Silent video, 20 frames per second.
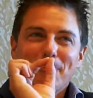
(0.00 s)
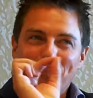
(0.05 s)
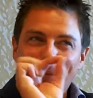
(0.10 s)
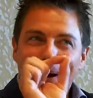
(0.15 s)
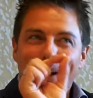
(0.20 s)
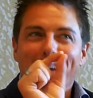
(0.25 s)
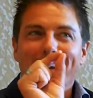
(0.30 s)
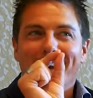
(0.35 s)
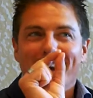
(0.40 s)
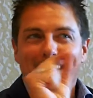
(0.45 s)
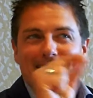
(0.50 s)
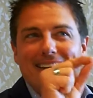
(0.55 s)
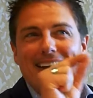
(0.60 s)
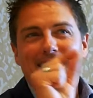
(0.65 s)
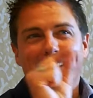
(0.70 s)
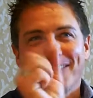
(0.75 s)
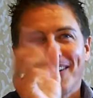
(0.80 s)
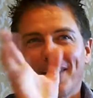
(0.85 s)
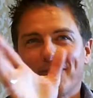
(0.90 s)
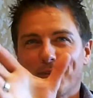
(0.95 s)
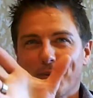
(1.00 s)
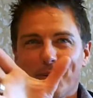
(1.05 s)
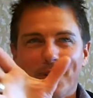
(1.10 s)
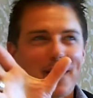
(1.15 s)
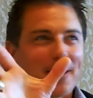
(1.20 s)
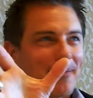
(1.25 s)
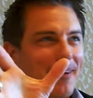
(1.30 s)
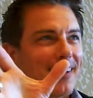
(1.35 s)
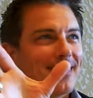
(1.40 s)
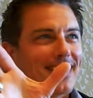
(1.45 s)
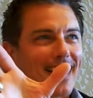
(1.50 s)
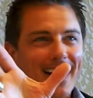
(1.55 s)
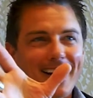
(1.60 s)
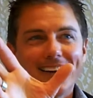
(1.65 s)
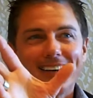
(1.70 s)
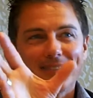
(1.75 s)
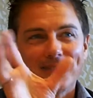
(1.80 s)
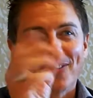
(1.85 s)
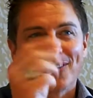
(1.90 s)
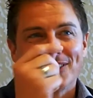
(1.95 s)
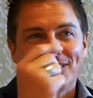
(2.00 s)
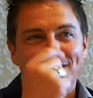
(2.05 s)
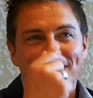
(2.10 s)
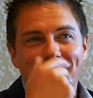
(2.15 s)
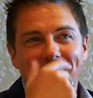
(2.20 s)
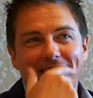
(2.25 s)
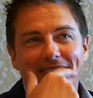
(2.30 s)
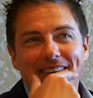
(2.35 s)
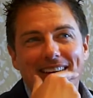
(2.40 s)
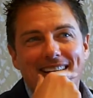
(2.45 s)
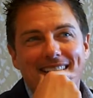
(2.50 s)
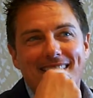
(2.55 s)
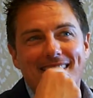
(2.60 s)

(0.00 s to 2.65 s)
But I don't have to worry about that anymore. Do you know what I mean?